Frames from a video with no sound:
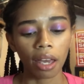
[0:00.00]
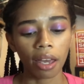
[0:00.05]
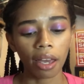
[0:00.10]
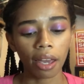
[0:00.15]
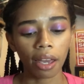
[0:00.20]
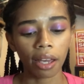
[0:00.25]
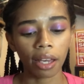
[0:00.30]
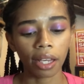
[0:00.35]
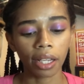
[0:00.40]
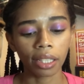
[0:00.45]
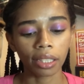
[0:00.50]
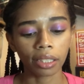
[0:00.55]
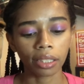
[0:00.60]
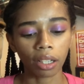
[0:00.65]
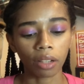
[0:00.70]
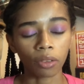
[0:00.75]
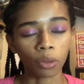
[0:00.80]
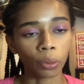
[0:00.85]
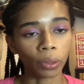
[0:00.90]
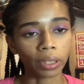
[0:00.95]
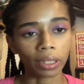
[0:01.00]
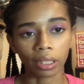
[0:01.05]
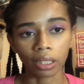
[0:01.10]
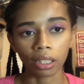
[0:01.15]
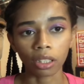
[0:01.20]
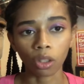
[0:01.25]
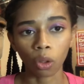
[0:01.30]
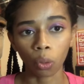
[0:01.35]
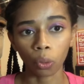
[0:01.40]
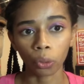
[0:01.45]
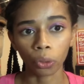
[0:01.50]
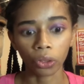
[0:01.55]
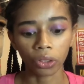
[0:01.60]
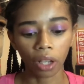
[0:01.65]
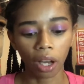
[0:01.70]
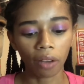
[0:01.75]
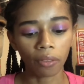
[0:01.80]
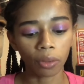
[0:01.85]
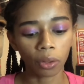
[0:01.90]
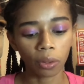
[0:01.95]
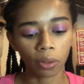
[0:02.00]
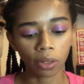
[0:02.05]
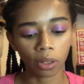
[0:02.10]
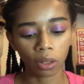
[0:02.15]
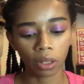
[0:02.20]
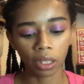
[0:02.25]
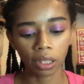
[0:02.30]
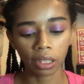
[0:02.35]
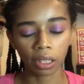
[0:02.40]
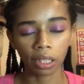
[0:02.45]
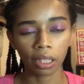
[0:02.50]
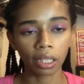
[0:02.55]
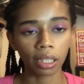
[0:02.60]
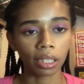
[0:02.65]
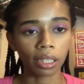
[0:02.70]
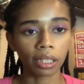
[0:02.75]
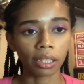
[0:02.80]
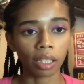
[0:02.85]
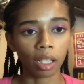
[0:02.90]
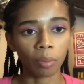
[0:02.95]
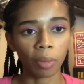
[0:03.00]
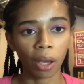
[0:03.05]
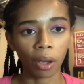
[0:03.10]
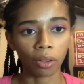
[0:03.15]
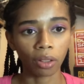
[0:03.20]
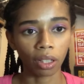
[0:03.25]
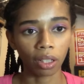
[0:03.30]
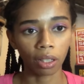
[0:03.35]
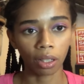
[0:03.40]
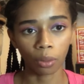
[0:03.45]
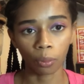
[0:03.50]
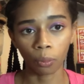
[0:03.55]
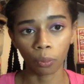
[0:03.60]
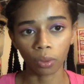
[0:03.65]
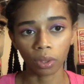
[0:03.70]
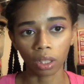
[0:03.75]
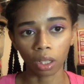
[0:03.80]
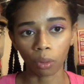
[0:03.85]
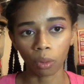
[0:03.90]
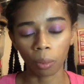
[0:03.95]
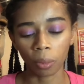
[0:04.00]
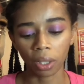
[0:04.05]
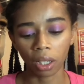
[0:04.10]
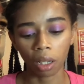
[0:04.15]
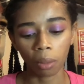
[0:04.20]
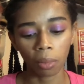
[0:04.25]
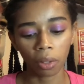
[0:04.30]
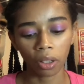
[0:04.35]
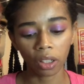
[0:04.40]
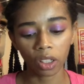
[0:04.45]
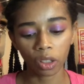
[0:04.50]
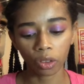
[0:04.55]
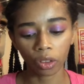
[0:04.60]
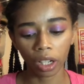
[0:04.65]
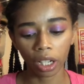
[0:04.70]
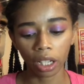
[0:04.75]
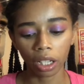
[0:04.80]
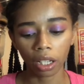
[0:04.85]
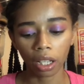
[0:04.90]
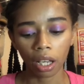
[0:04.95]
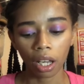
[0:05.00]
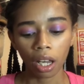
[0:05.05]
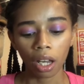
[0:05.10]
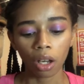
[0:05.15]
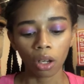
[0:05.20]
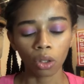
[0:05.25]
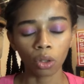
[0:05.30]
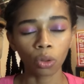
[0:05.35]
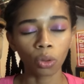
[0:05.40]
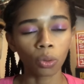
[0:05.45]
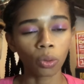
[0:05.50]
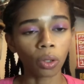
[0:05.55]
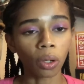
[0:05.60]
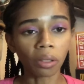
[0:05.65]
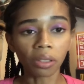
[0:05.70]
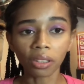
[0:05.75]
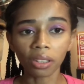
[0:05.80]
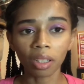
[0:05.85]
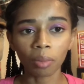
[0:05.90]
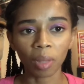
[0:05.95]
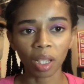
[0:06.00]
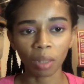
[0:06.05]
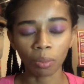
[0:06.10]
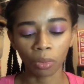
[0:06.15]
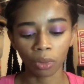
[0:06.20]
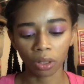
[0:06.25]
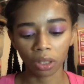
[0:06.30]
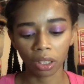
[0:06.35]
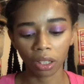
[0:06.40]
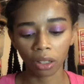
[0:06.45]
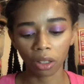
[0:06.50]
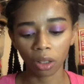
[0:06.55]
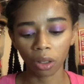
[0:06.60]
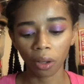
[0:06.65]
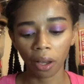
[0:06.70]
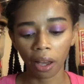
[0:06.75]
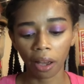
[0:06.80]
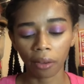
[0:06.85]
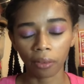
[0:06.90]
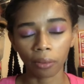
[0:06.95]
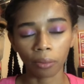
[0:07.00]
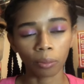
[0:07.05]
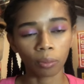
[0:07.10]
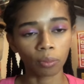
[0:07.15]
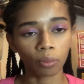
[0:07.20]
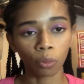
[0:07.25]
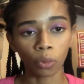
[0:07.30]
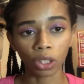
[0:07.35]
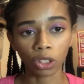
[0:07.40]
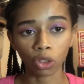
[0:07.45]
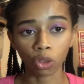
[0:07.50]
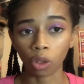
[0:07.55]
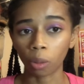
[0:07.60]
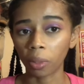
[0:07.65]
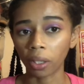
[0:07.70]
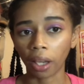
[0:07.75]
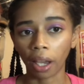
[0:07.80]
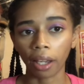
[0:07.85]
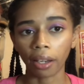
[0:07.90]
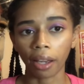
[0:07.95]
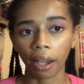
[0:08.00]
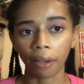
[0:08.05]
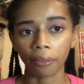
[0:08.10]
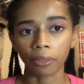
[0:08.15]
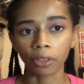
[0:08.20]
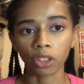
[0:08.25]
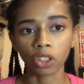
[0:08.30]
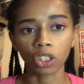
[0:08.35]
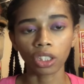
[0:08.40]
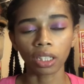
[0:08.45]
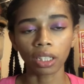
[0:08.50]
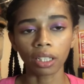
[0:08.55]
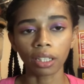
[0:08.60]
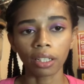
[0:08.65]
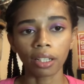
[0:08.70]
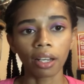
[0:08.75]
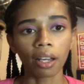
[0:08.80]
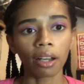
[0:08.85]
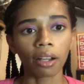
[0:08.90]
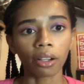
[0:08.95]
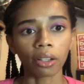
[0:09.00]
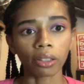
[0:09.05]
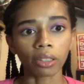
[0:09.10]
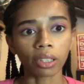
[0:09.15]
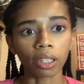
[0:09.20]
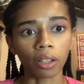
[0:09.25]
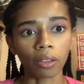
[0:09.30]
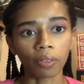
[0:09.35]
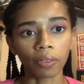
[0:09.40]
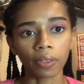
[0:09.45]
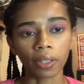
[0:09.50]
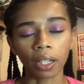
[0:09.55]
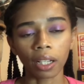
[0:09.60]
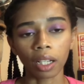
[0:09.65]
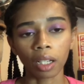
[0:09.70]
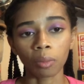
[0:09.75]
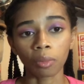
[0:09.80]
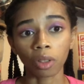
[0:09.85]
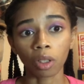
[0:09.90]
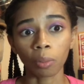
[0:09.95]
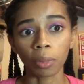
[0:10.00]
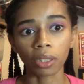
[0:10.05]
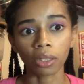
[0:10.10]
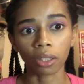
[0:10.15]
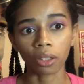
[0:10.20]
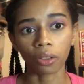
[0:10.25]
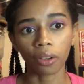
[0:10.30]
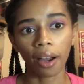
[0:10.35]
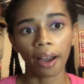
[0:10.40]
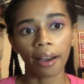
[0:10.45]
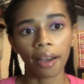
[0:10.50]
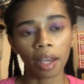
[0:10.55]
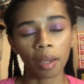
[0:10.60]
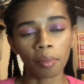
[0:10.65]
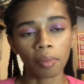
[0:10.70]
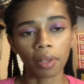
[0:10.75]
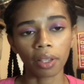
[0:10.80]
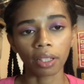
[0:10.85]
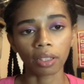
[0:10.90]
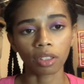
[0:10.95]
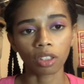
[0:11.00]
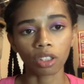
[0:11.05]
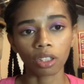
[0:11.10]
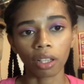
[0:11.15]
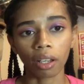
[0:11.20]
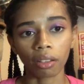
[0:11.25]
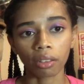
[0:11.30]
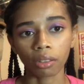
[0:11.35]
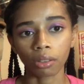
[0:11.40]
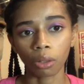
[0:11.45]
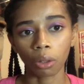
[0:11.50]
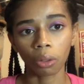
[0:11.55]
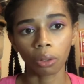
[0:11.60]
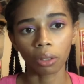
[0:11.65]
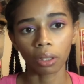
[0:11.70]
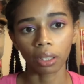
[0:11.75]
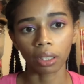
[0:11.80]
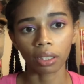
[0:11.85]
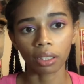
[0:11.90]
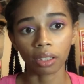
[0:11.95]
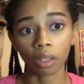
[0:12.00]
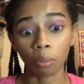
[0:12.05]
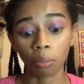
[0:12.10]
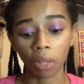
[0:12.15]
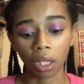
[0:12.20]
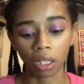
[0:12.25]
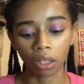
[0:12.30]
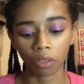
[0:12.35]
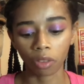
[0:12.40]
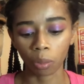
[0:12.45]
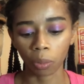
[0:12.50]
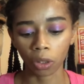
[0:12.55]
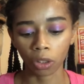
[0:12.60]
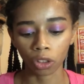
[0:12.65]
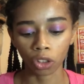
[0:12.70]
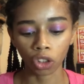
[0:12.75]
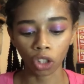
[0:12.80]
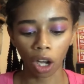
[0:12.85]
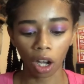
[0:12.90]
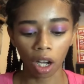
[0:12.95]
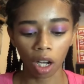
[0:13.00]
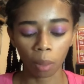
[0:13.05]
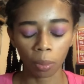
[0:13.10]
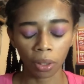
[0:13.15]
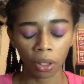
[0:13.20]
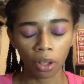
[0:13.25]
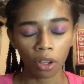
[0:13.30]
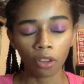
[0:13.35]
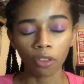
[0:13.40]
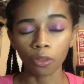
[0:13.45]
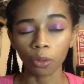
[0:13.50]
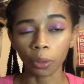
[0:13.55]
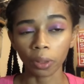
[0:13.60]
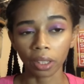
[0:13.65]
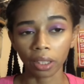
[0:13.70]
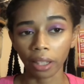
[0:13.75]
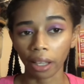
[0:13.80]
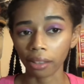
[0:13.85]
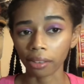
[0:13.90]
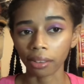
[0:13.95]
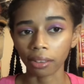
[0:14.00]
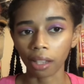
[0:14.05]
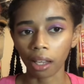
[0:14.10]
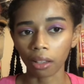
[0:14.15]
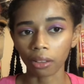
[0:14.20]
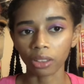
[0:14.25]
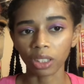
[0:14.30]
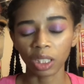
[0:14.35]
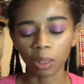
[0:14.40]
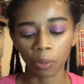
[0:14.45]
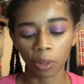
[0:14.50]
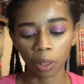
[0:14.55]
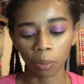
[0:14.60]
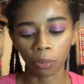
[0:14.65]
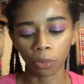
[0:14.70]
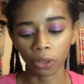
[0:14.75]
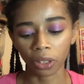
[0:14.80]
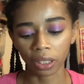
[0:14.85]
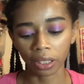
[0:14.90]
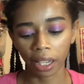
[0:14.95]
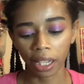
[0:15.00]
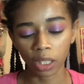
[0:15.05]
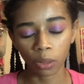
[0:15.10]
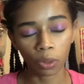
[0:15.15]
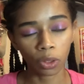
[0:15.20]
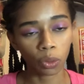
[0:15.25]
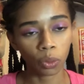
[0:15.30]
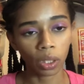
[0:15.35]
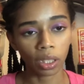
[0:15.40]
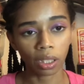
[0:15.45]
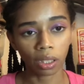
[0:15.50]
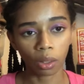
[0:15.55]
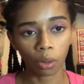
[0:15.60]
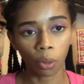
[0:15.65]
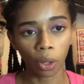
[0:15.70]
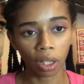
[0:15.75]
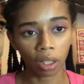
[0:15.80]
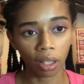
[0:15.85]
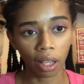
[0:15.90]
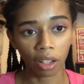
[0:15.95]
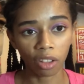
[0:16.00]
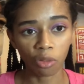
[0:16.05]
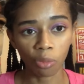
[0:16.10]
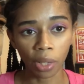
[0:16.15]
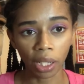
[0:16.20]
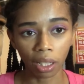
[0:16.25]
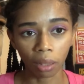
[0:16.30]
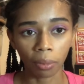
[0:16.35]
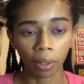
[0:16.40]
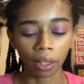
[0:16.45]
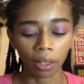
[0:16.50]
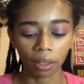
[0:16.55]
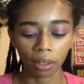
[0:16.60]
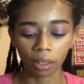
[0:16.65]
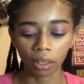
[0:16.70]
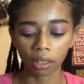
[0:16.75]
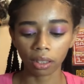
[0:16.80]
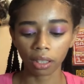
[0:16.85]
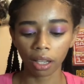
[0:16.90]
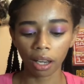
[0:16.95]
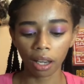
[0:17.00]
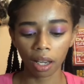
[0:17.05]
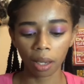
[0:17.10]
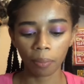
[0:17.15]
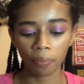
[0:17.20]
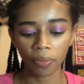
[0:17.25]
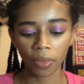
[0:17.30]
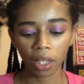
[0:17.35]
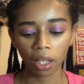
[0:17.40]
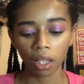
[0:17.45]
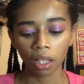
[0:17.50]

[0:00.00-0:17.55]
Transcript: And of course, this is a horror novel. So this is about a young woman named Mary Crane who goes to the Bates Motel at one stormy night after she herself commits a crime, and she has stolen some money from her job, $40,000 to be precise, which was quite a lot of money back in this time.